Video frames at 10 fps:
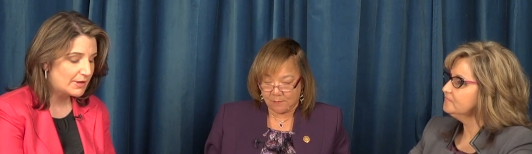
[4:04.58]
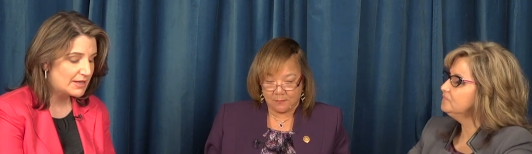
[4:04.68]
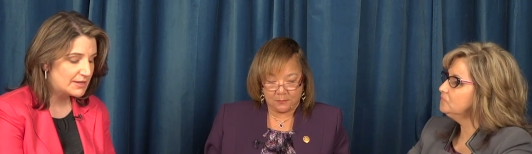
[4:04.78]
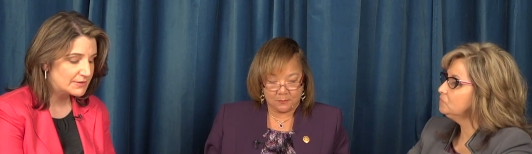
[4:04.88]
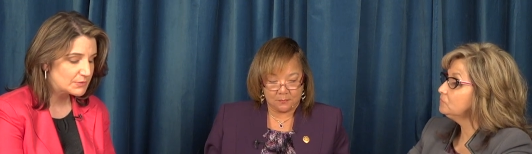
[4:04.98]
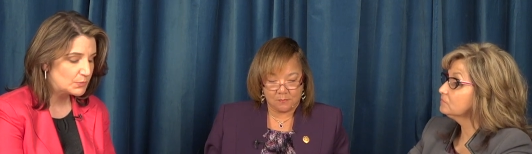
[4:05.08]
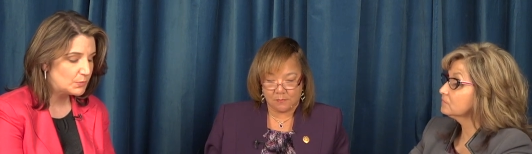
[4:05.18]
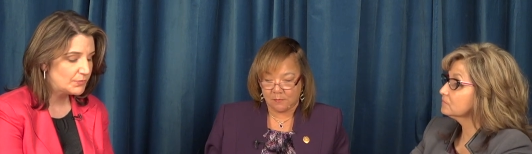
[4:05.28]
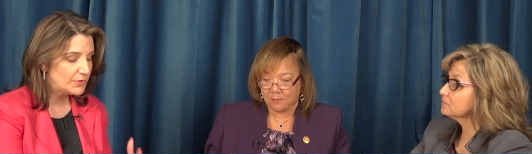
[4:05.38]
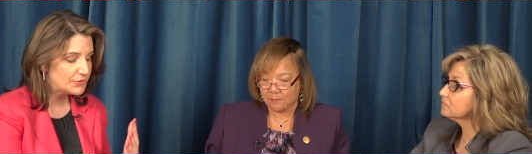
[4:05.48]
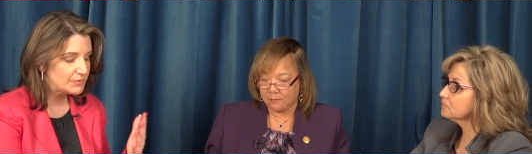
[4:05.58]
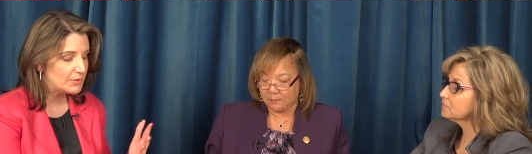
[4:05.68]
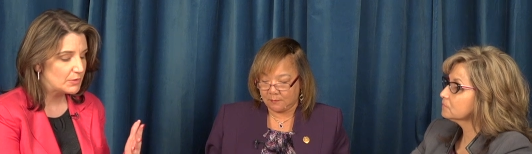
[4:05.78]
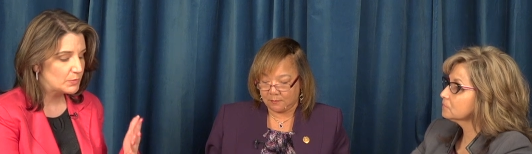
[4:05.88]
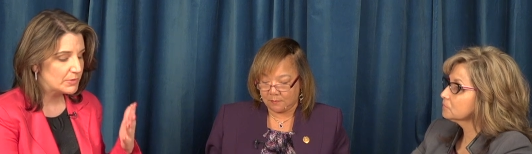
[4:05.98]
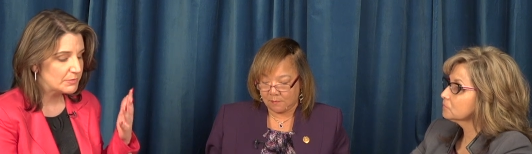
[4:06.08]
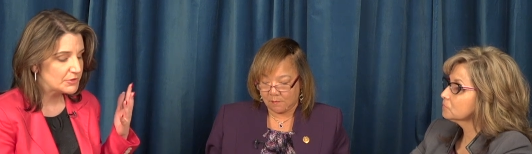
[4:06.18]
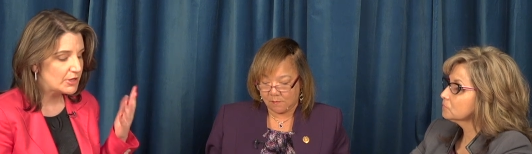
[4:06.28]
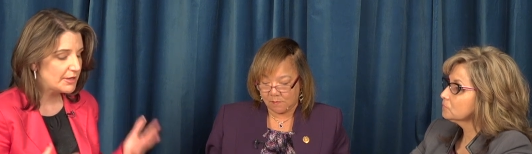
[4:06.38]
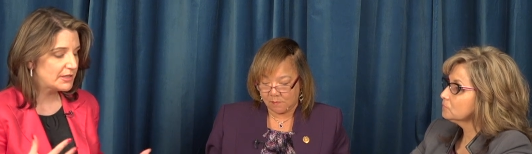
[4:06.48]
Speaker 1: us, first of all, when we're
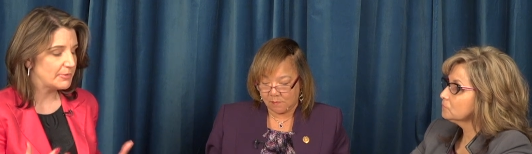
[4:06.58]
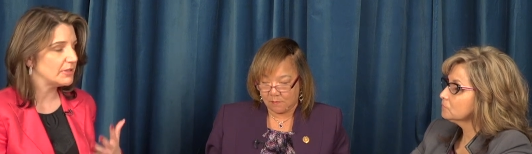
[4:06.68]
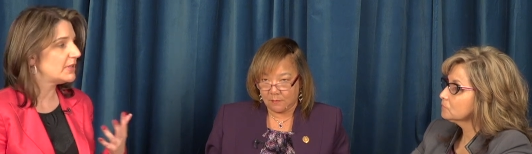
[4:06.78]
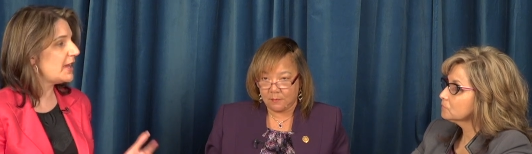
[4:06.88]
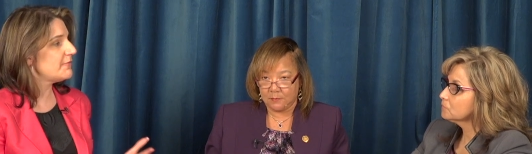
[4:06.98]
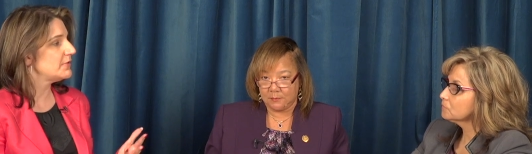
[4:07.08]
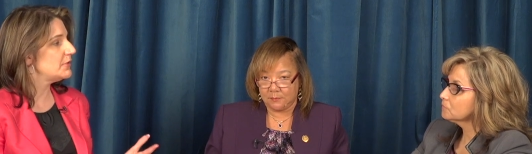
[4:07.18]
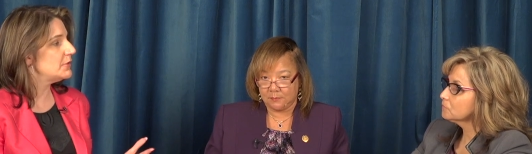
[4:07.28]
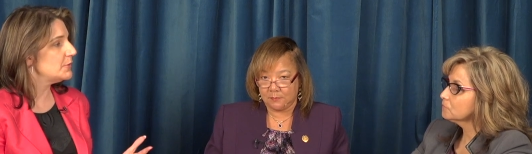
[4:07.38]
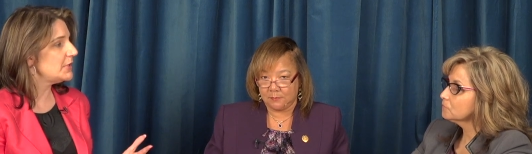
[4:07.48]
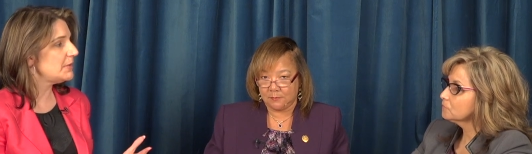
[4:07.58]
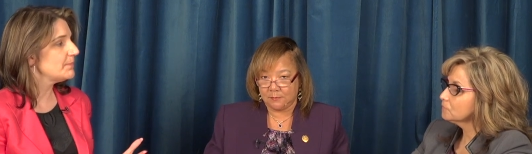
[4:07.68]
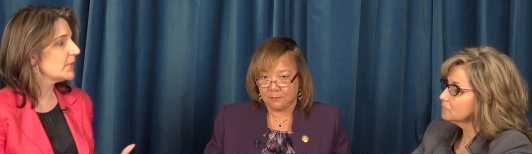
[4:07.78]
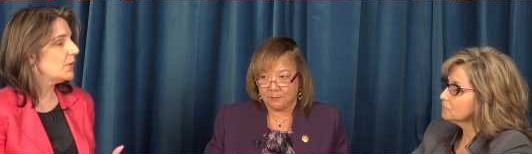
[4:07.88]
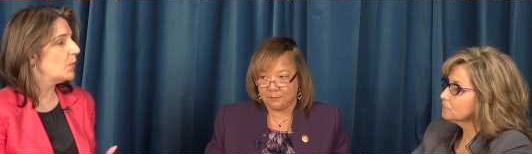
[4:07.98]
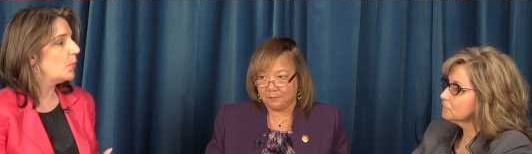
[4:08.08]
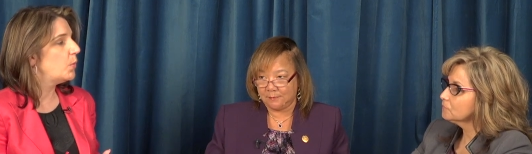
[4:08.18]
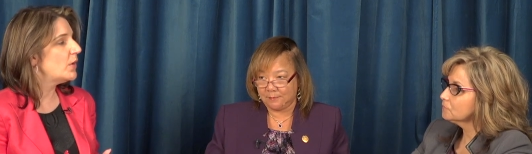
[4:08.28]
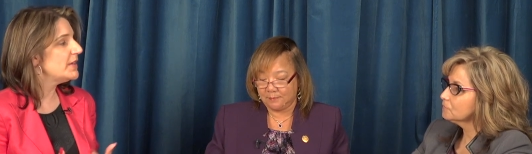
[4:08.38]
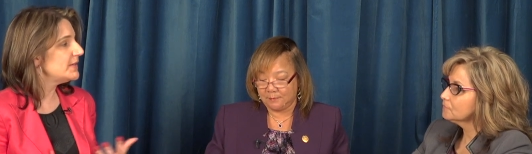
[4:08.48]
talking about life and annuity,
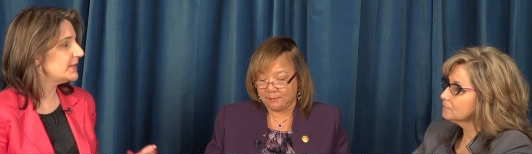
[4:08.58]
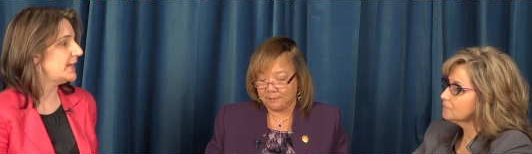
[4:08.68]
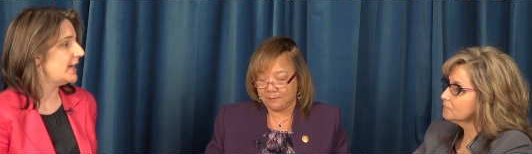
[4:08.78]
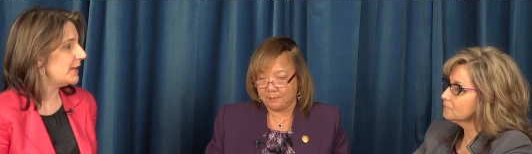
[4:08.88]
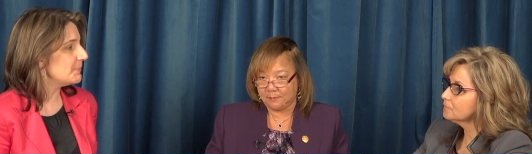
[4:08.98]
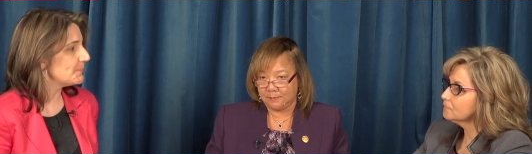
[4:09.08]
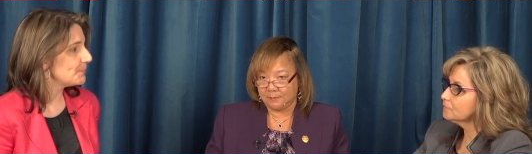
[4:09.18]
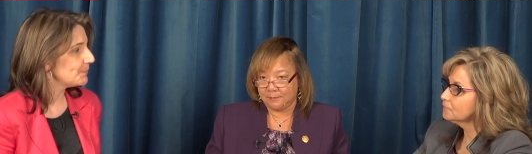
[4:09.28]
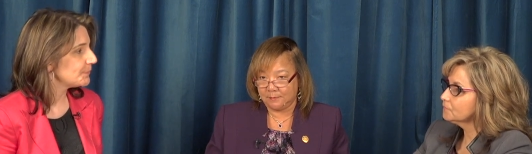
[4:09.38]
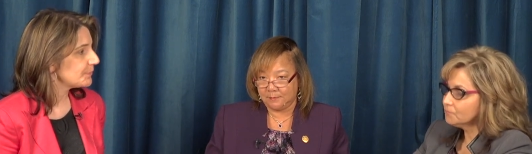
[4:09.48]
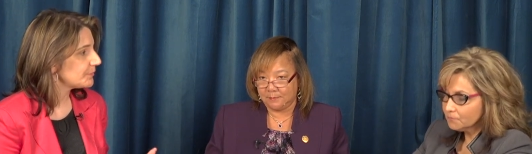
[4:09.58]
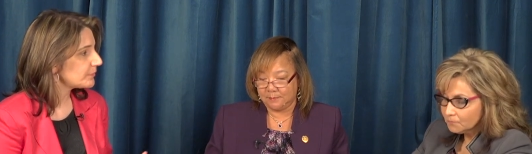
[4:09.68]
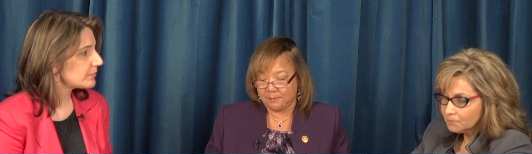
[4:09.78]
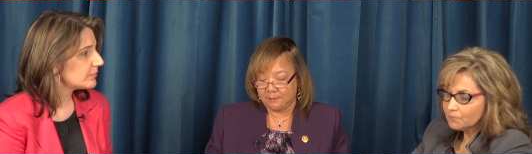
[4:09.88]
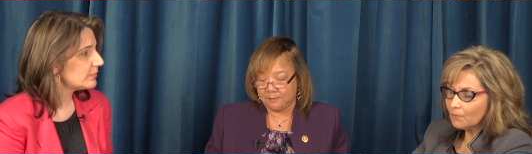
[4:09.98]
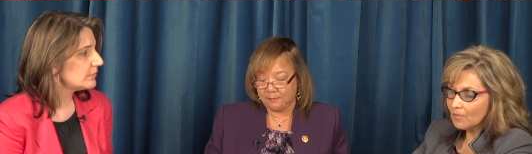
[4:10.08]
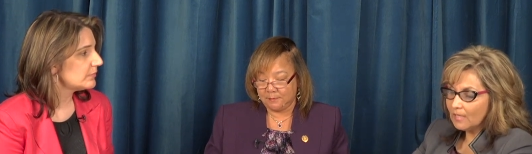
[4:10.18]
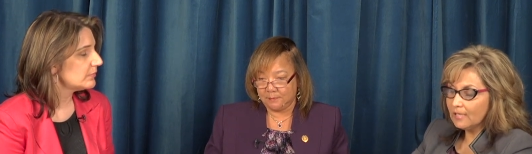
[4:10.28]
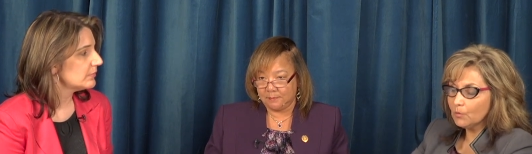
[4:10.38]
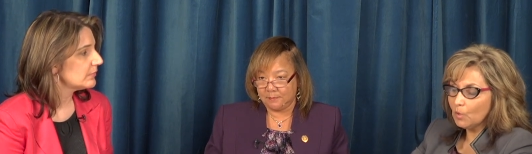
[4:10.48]
what is that?
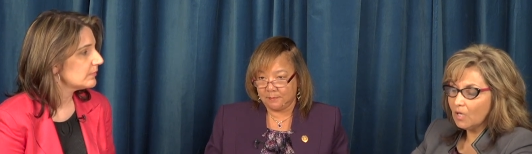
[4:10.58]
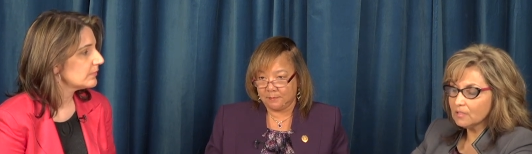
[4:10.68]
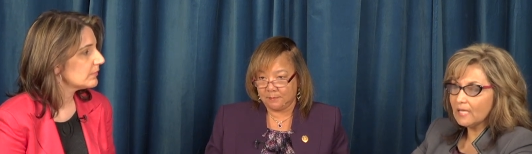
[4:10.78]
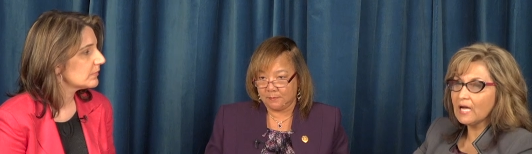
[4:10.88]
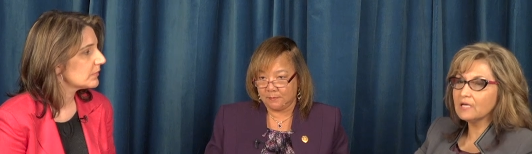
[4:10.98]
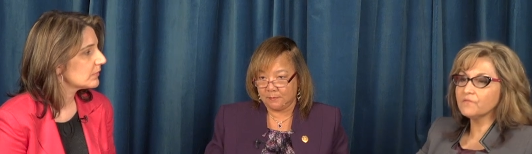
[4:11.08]
Speaker 2: Okay, well, uh,